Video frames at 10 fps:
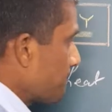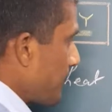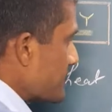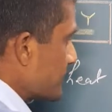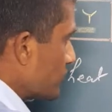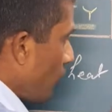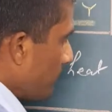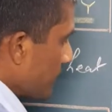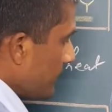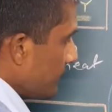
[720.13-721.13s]
present over
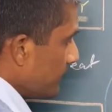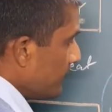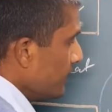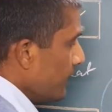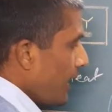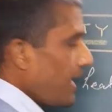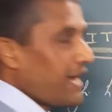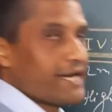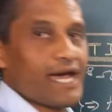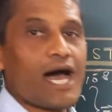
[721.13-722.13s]
here,
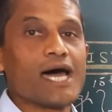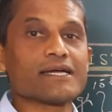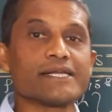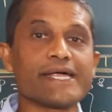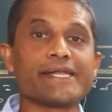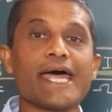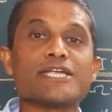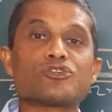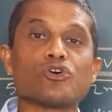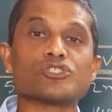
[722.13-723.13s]
and argon and
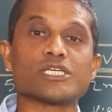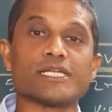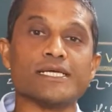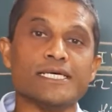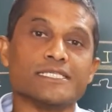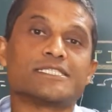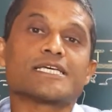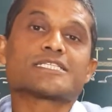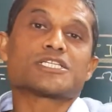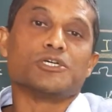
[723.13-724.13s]
nitrogen just